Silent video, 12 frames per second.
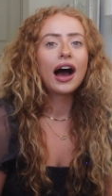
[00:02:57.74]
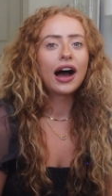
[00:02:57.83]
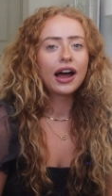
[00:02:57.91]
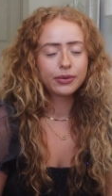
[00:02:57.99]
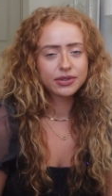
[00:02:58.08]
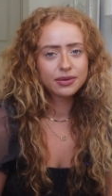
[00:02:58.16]

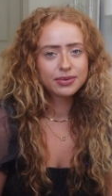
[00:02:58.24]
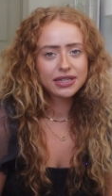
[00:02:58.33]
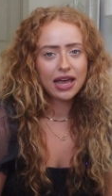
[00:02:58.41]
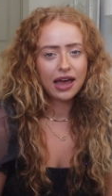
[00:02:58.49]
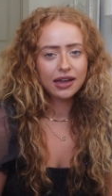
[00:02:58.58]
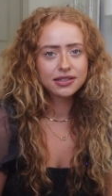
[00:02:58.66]
I was
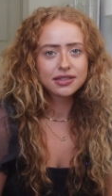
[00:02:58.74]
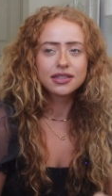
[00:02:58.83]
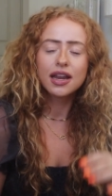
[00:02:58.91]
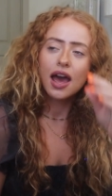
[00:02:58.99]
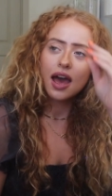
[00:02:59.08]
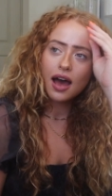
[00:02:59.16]
obsessed.
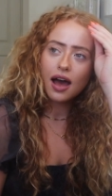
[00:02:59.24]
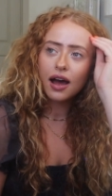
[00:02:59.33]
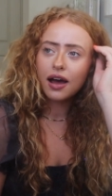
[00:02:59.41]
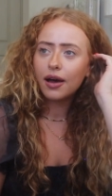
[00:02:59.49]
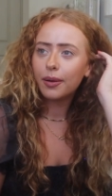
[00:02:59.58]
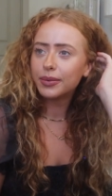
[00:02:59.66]

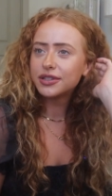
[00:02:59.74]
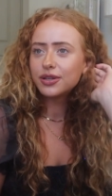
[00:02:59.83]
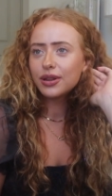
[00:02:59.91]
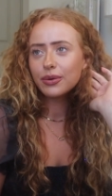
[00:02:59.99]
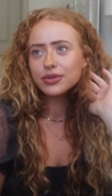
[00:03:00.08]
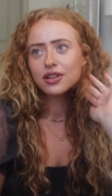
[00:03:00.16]
So
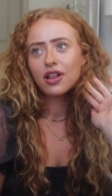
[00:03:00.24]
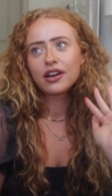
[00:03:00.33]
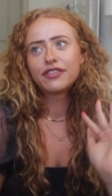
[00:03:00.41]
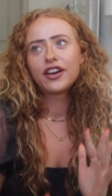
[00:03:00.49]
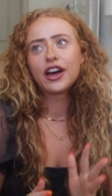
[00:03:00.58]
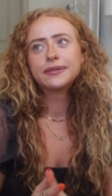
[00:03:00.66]
that was a lot
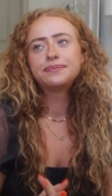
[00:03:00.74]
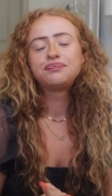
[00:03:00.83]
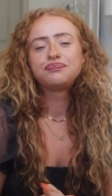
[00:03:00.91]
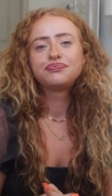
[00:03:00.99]
of fun.